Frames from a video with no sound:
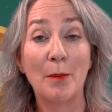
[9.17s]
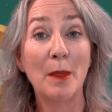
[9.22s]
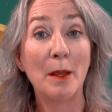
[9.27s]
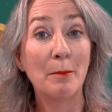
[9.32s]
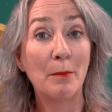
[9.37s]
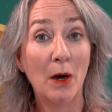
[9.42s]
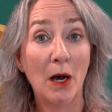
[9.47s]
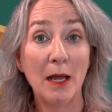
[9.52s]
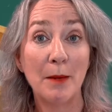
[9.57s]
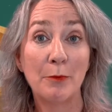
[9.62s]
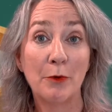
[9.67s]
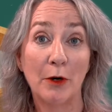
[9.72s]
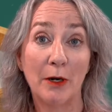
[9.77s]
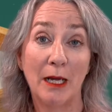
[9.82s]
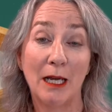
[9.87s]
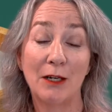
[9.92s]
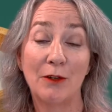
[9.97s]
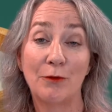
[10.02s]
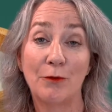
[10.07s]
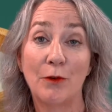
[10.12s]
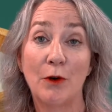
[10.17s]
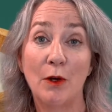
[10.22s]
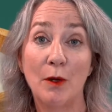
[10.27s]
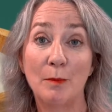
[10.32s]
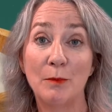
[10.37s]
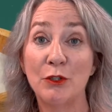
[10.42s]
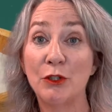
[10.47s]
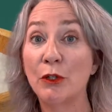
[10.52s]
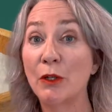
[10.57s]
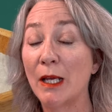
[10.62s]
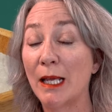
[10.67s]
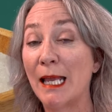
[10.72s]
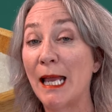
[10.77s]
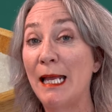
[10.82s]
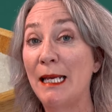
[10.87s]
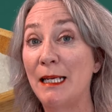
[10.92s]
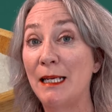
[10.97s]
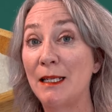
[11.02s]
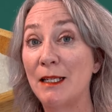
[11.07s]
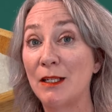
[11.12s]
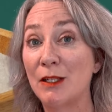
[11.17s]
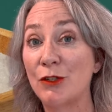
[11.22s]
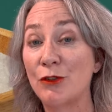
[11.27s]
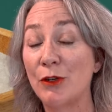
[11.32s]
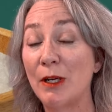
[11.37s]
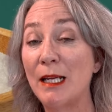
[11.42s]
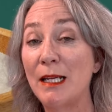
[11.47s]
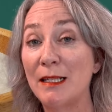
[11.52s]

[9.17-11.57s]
the byproduct from sugarcane industry,